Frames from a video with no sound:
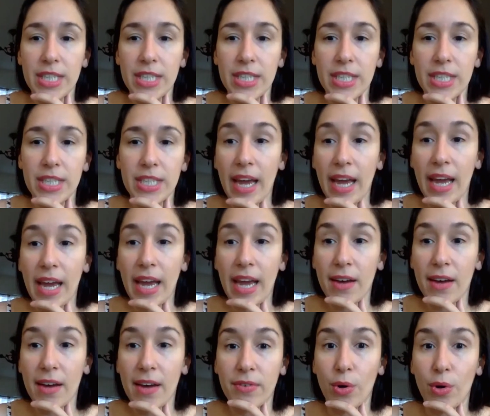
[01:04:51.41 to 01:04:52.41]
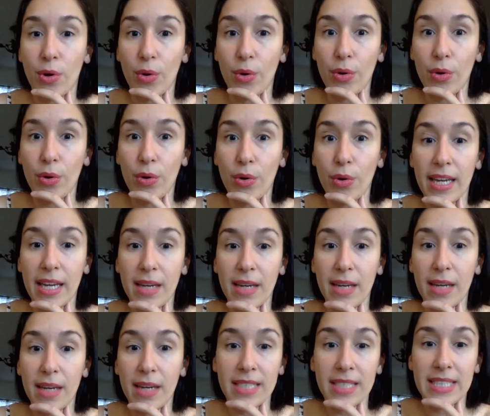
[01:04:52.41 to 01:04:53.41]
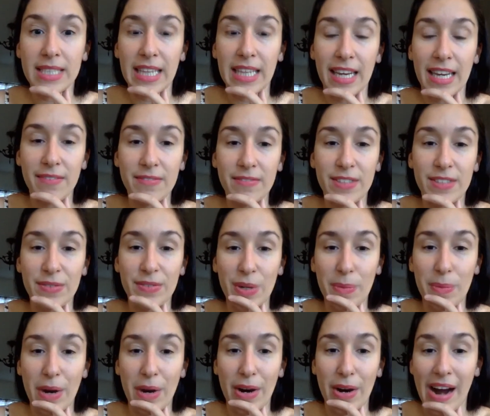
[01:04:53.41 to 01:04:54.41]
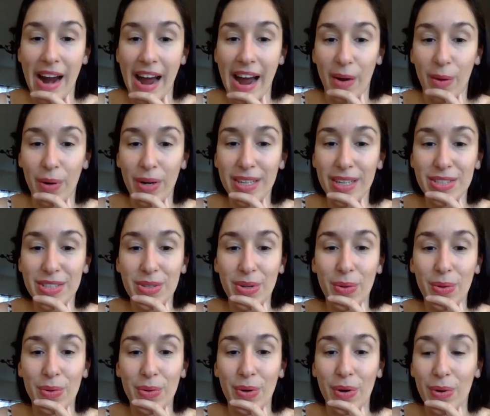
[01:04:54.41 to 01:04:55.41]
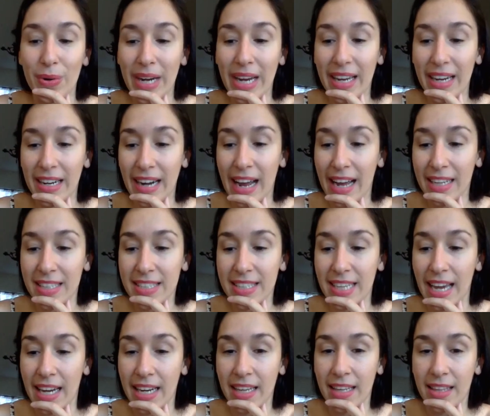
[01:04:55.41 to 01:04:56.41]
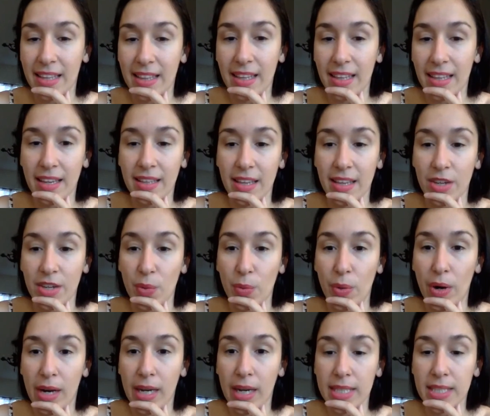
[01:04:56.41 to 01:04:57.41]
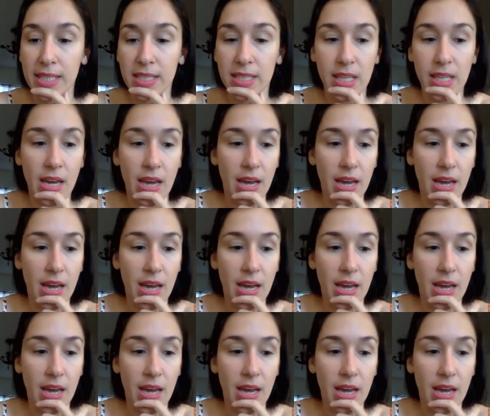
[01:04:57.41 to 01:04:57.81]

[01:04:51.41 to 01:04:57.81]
We have a whole 9 minutes left from our hour. So go ahead and ask anything that you want.